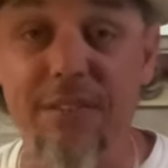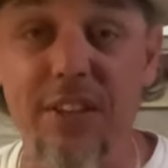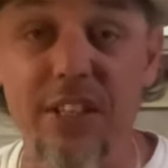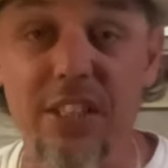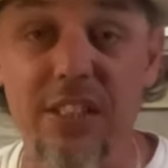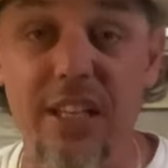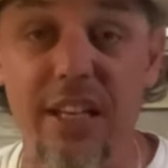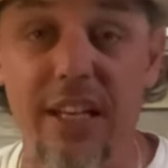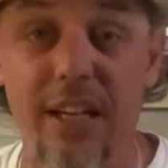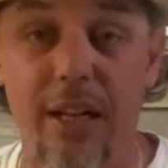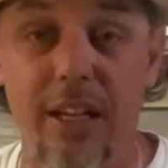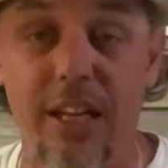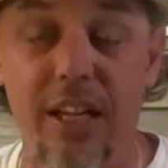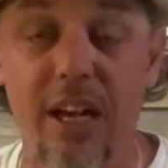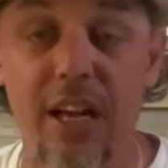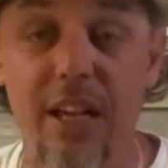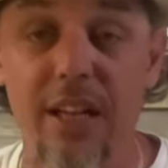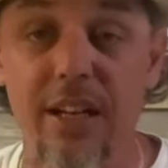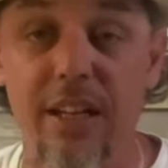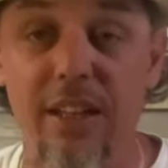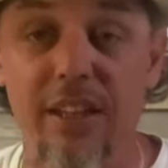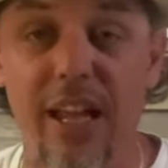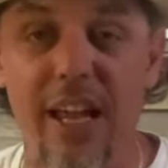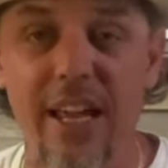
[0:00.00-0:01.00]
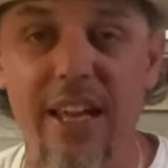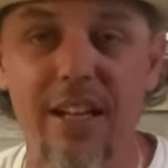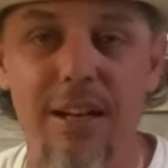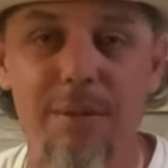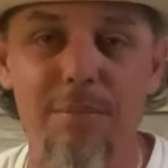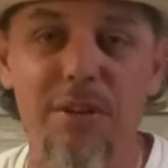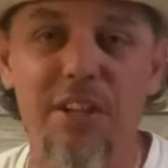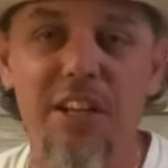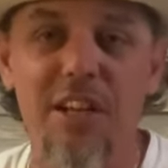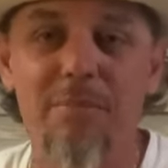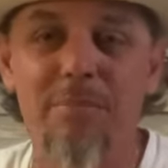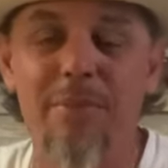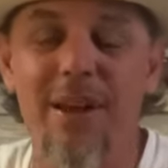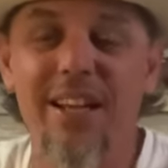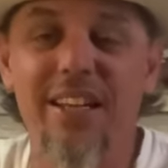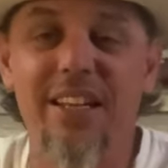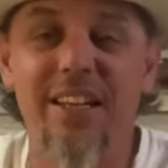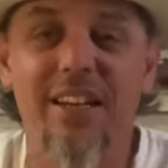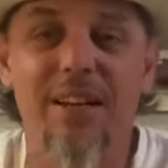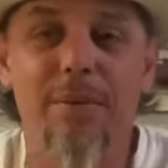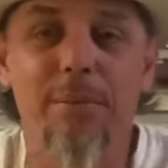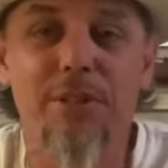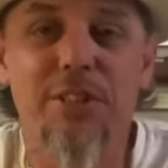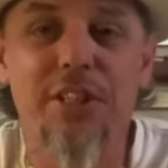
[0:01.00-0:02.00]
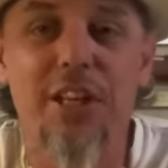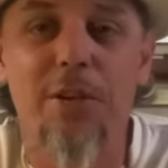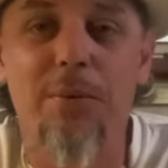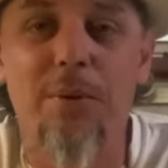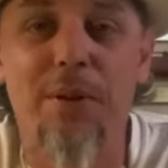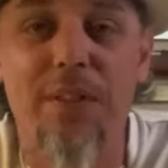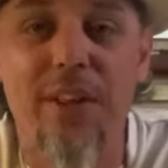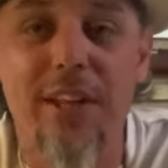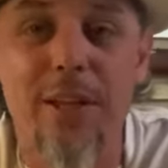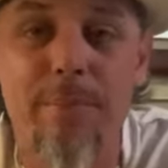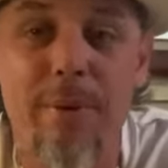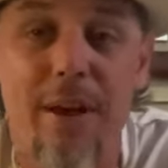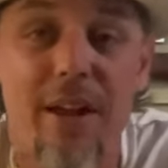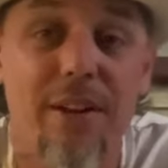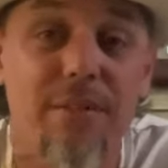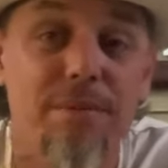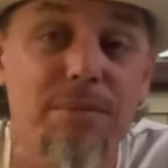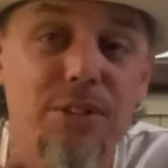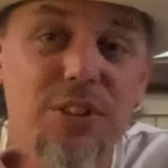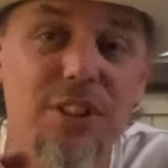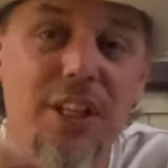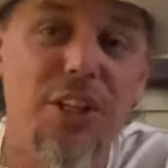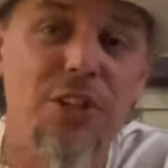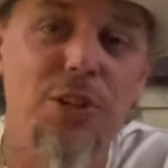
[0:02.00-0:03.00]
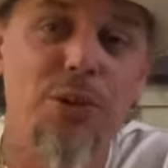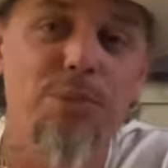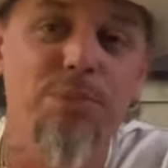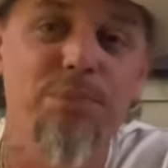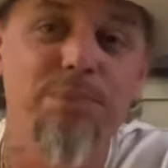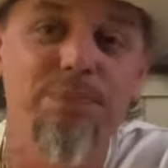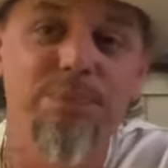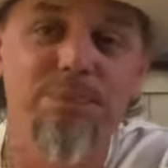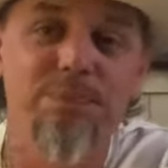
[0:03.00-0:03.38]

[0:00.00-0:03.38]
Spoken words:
this thing a cut and a light, and I'm going to come back and I'm going to tell you what to think about it. Stay tuned.